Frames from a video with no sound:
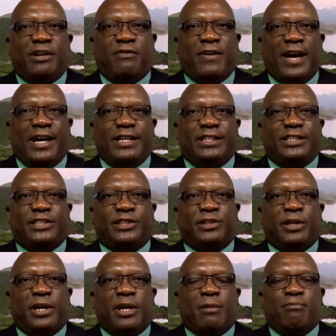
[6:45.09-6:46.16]

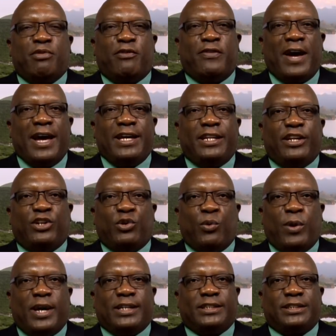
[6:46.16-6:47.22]
advice provided
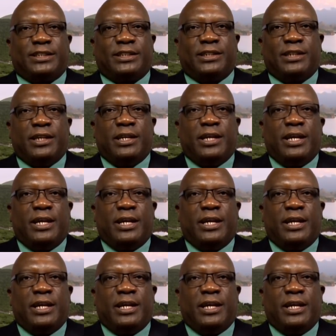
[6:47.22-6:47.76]
to us